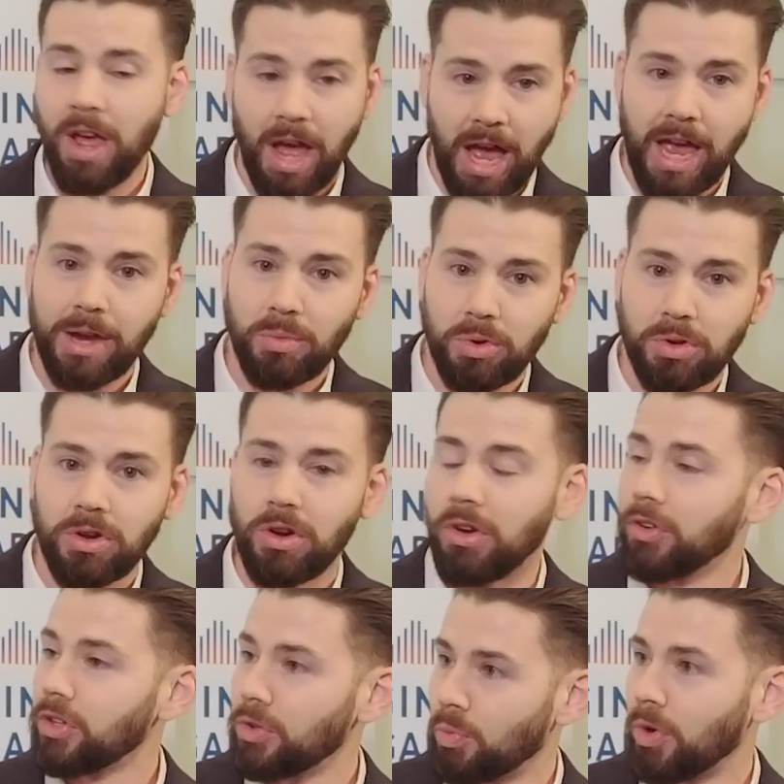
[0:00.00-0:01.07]
I will call
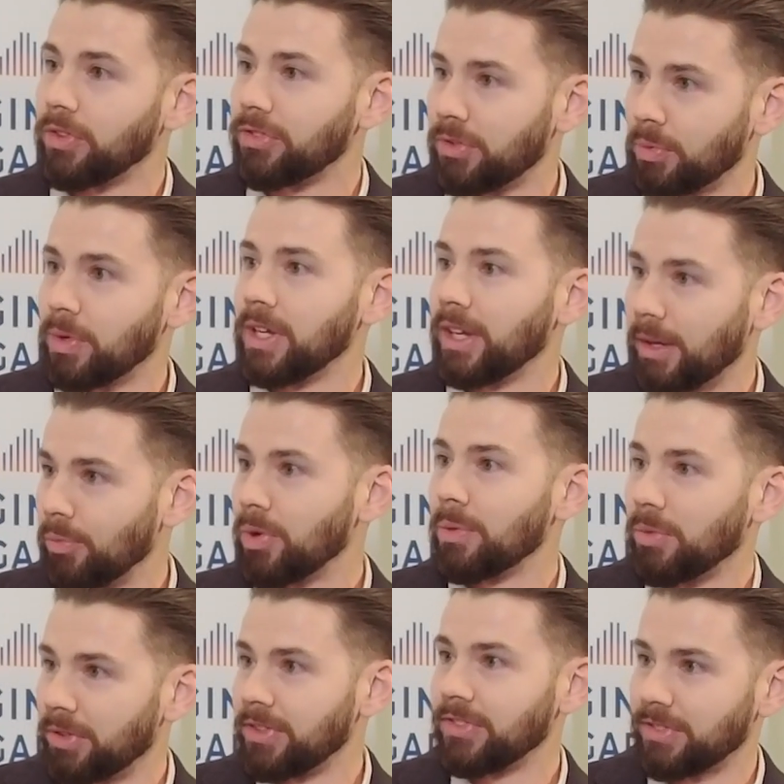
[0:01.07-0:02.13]
you once a week and we
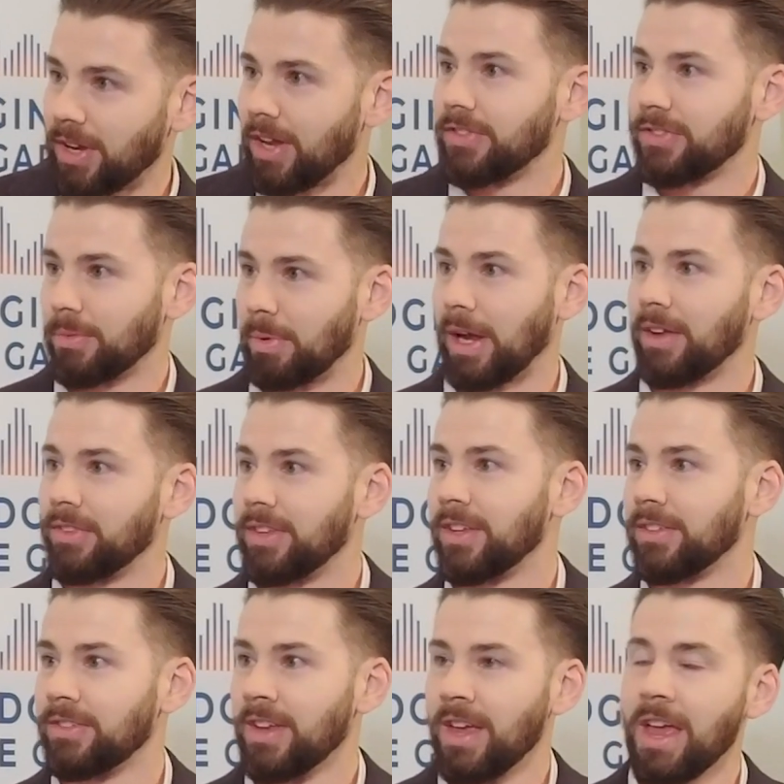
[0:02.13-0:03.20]
will discuss about this.